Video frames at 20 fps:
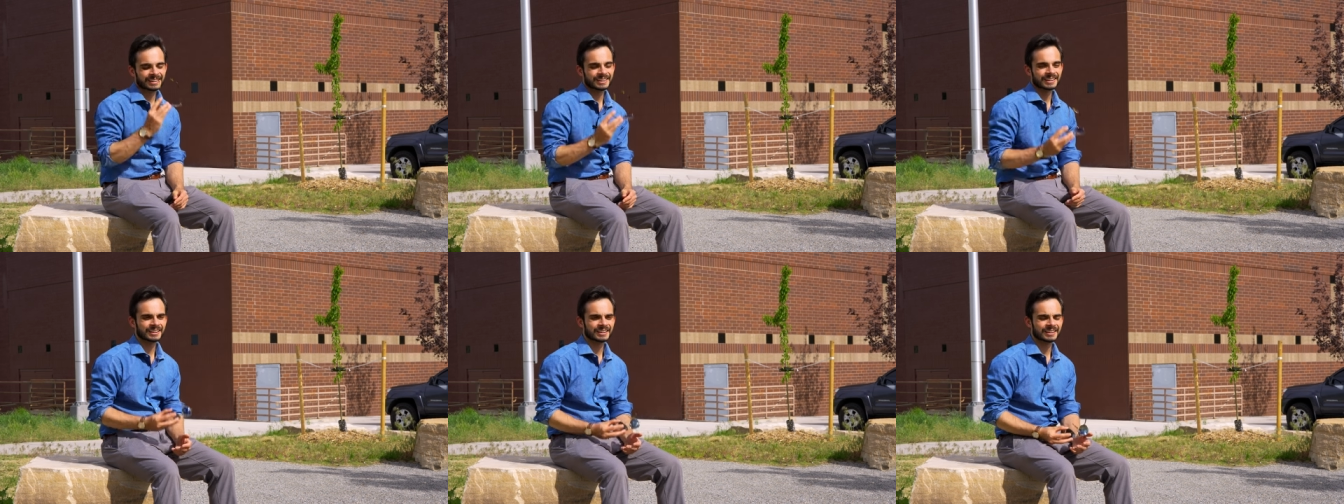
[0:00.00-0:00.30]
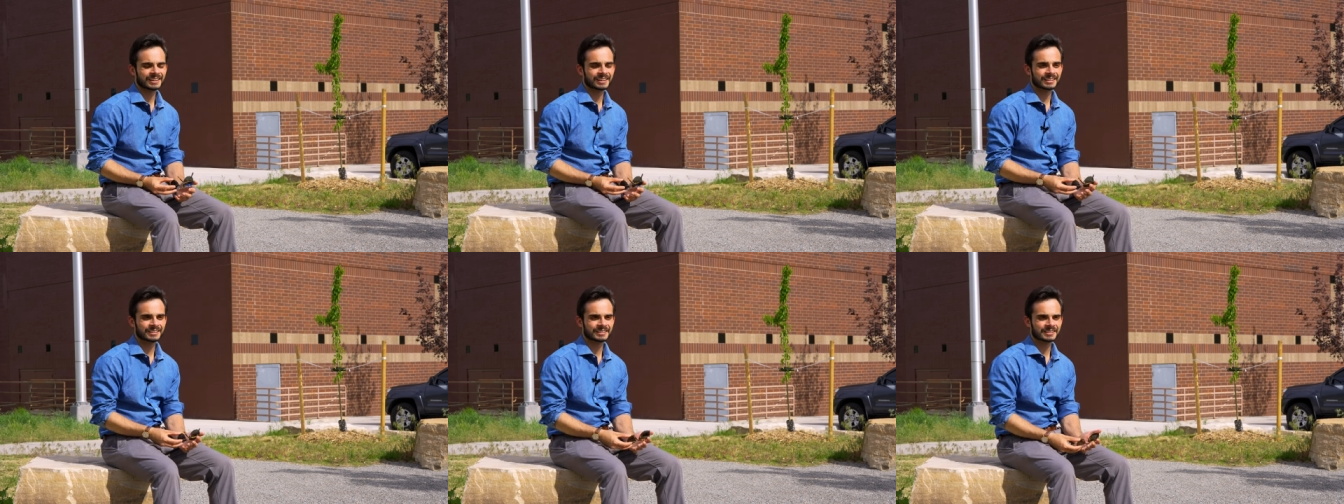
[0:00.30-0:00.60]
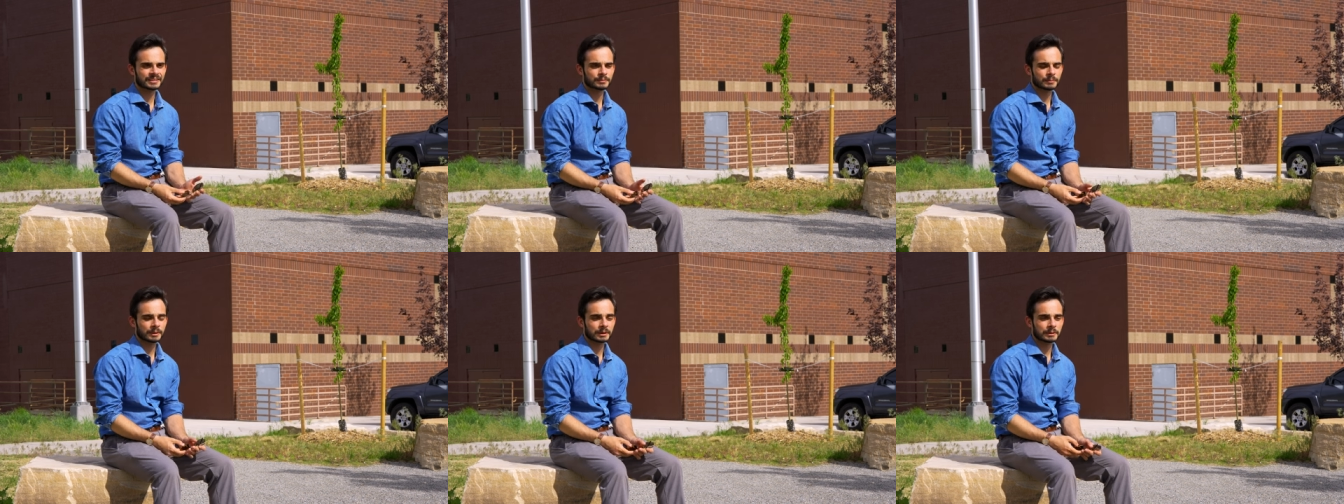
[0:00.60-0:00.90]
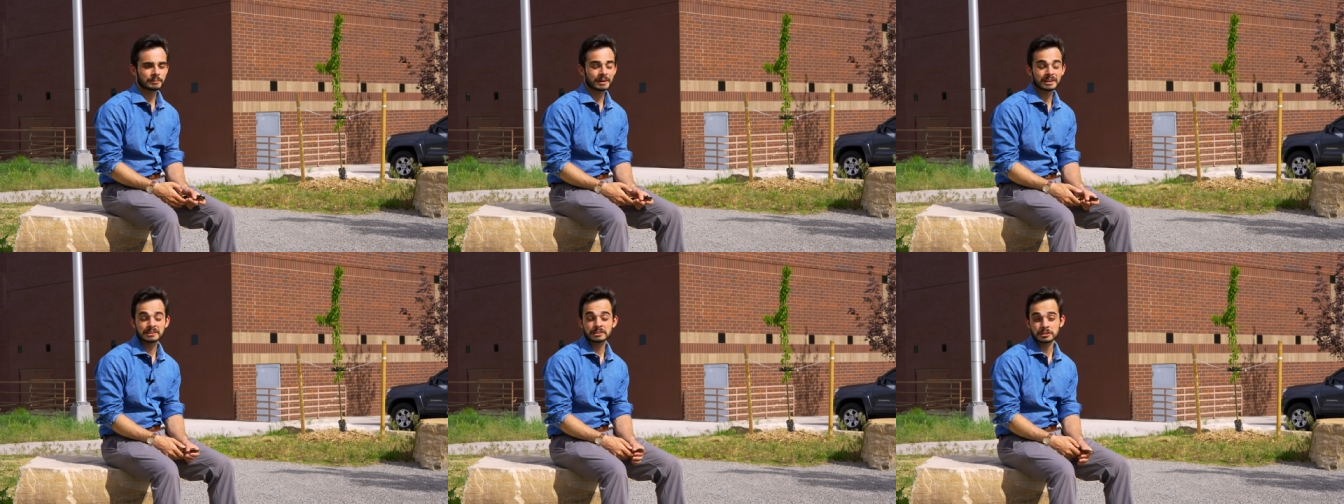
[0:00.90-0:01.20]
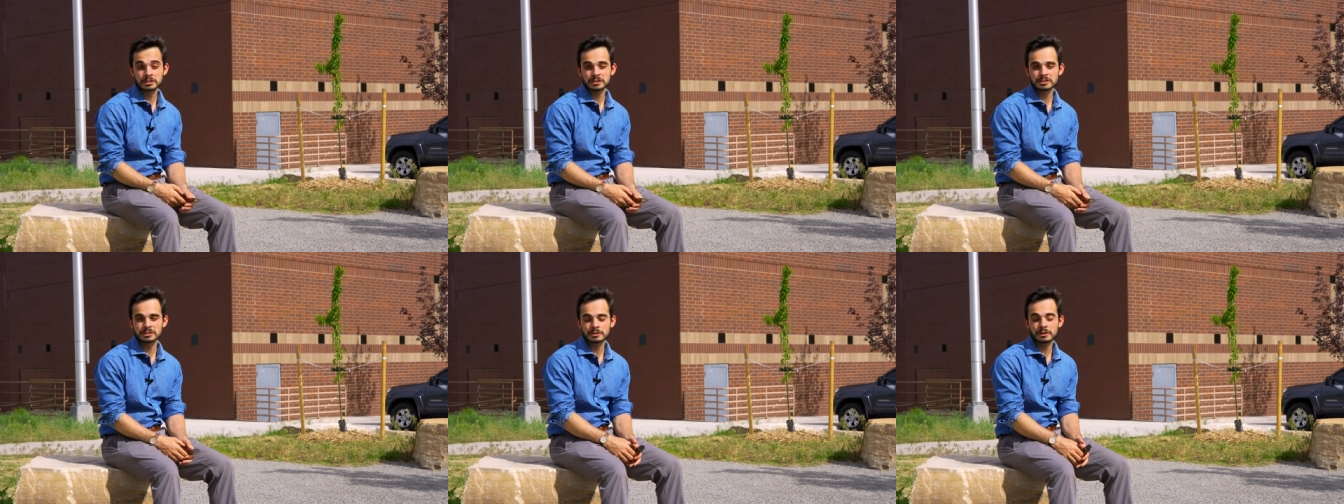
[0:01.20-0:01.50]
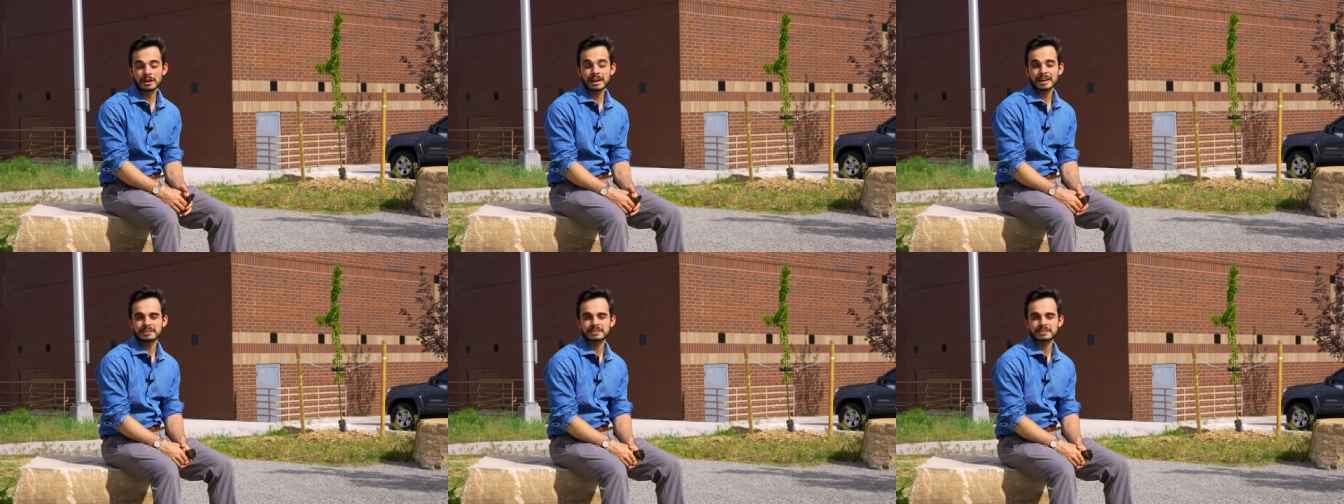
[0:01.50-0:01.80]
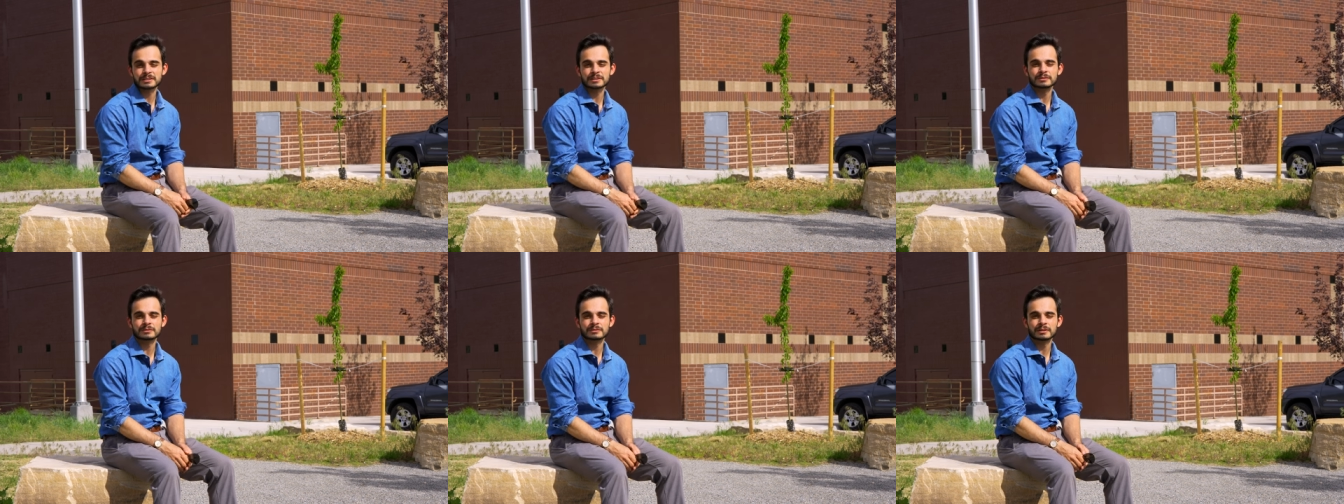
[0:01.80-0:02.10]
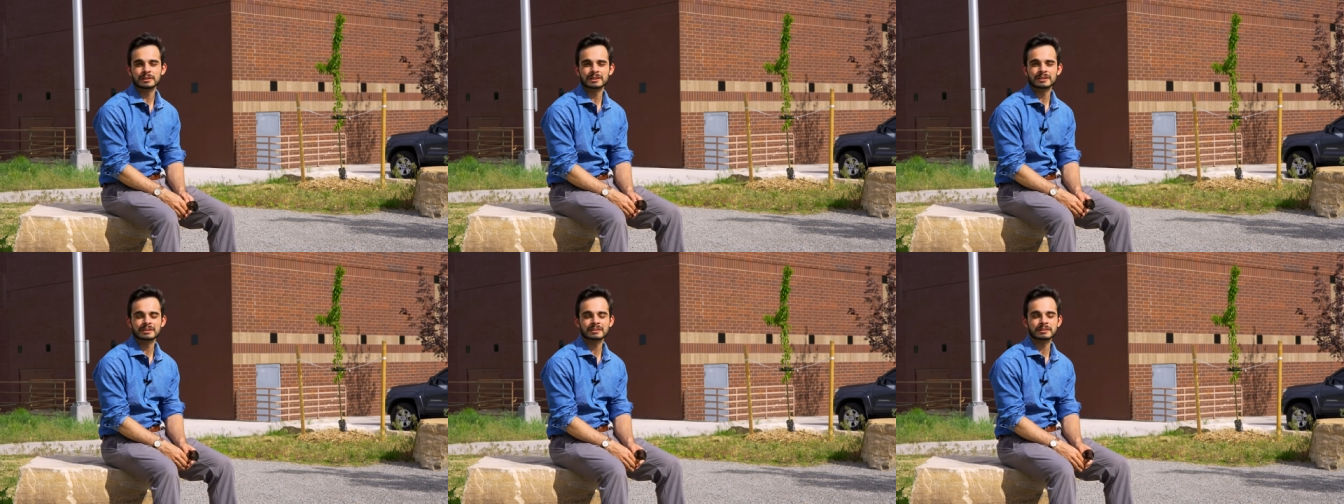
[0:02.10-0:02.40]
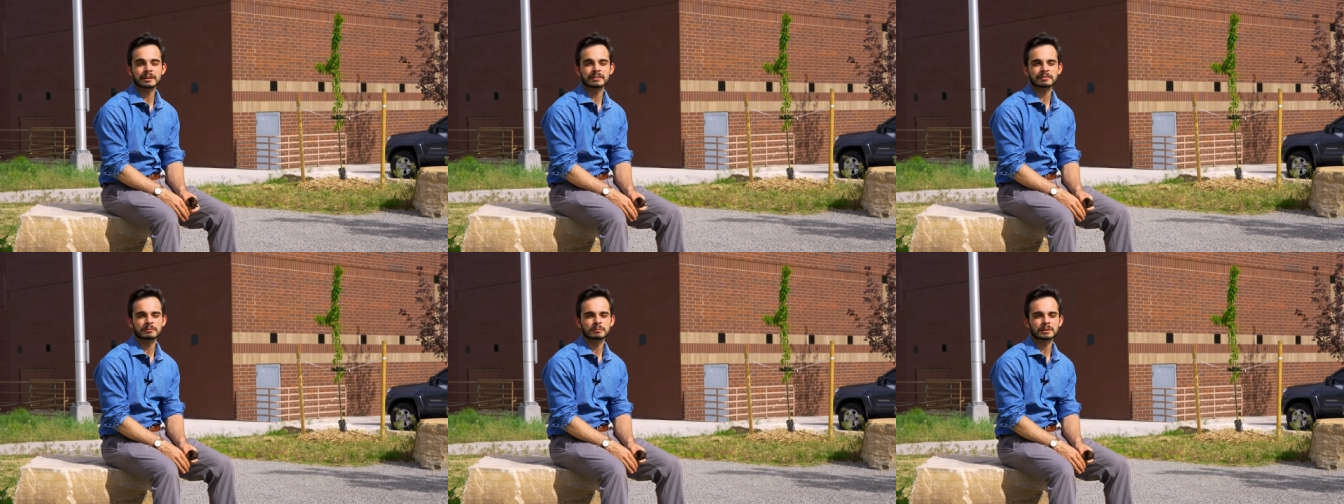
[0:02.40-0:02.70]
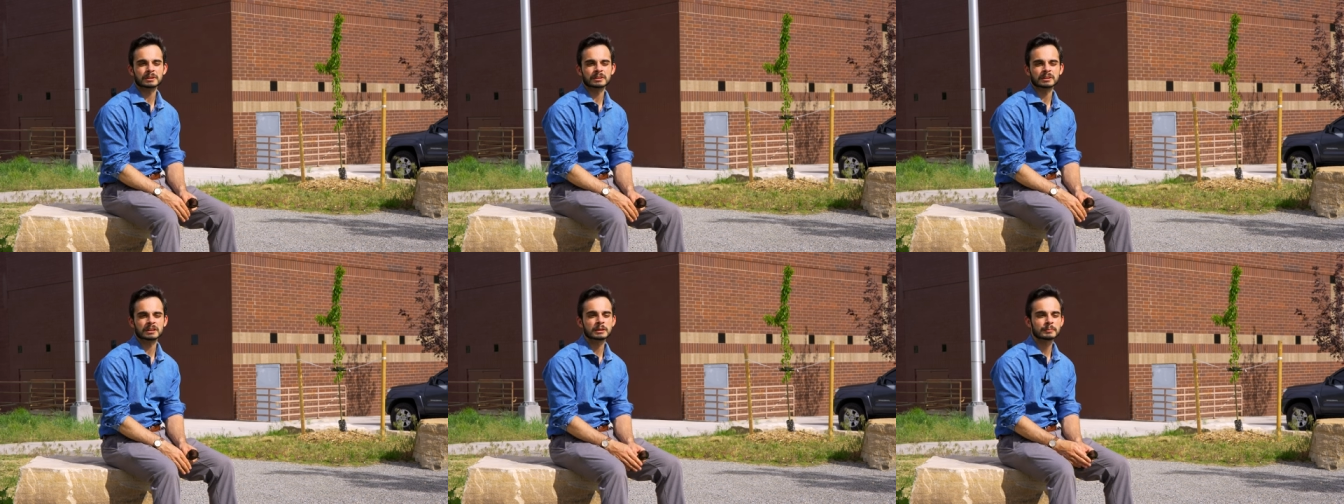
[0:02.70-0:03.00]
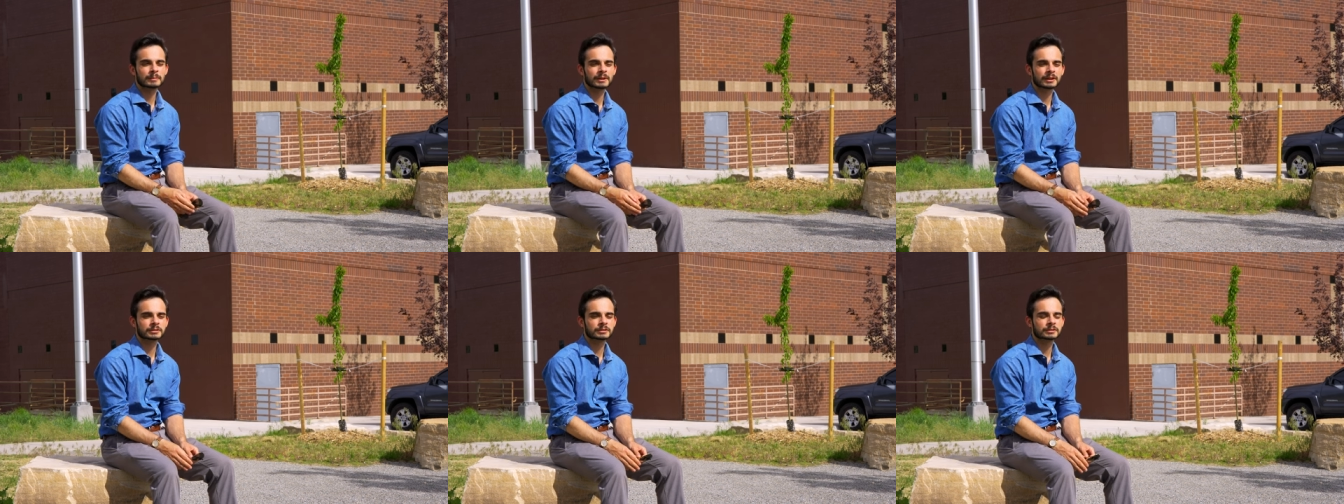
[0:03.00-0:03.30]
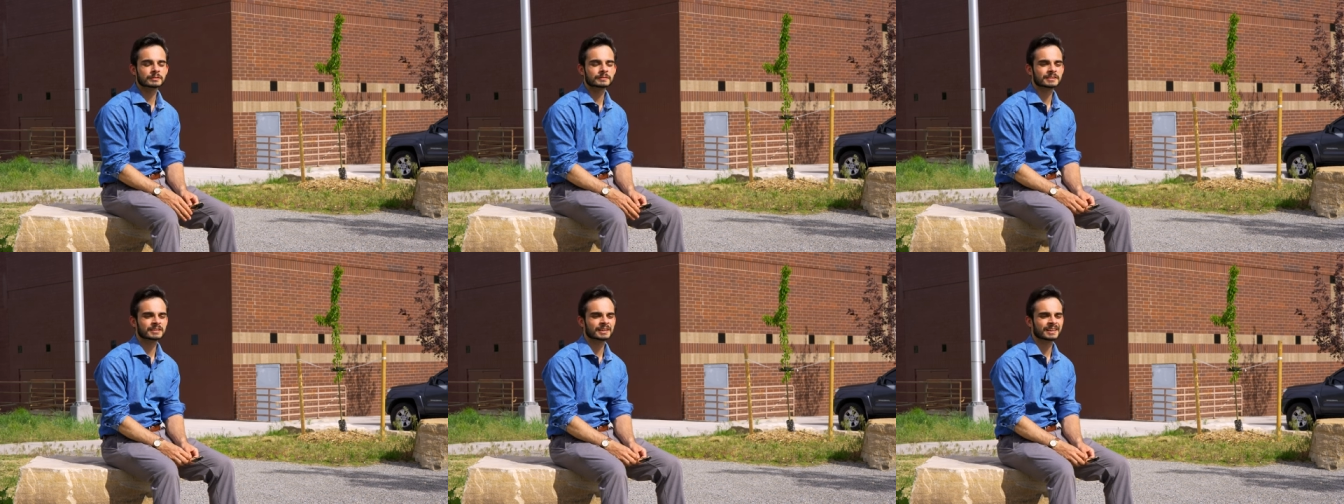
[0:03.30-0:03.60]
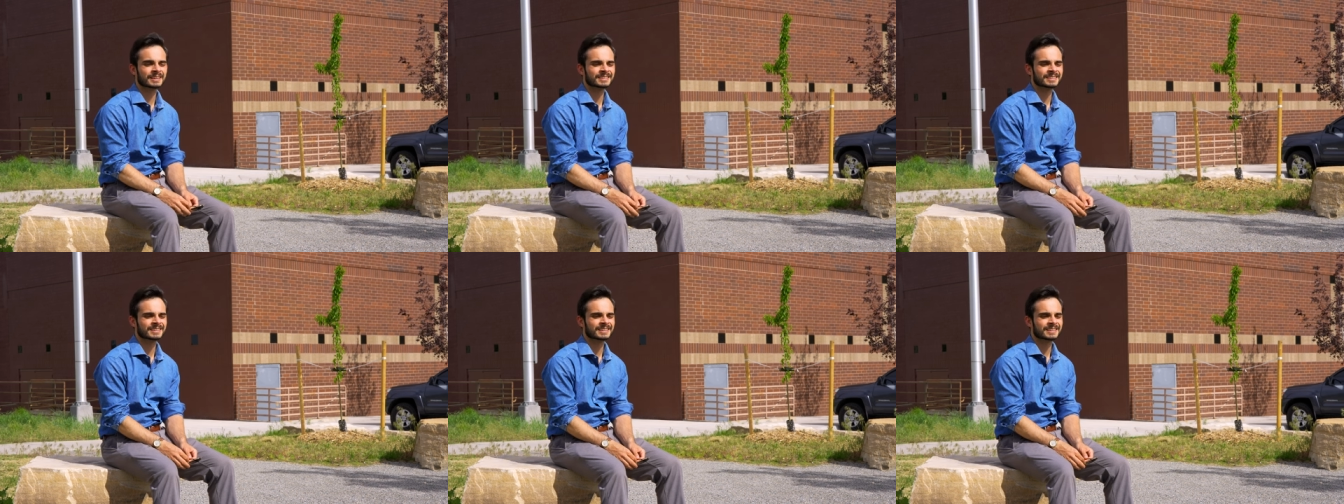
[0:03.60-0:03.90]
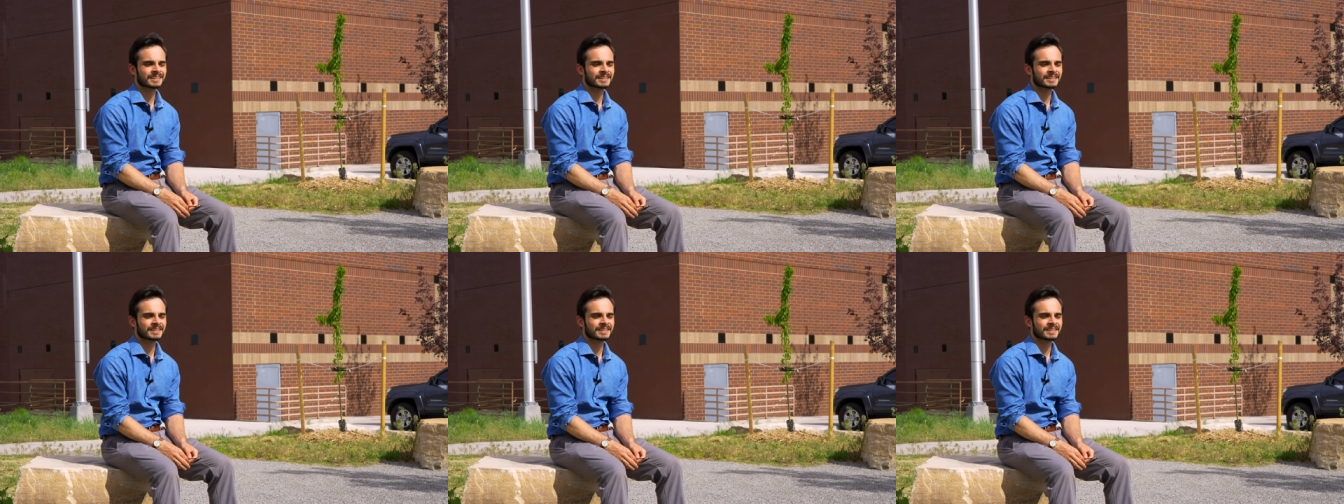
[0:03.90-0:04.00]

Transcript: uh, the many messages you guys have left me, the emails you've sent,